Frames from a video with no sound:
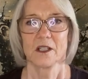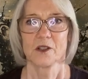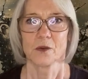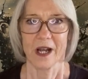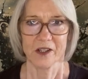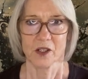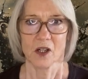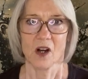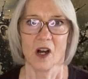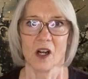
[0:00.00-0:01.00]

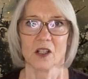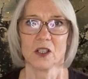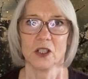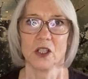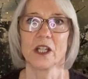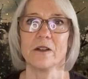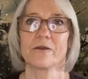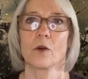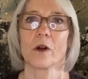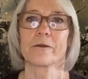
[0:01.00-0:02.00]
director are looking
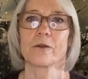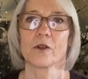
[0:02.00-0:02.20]
for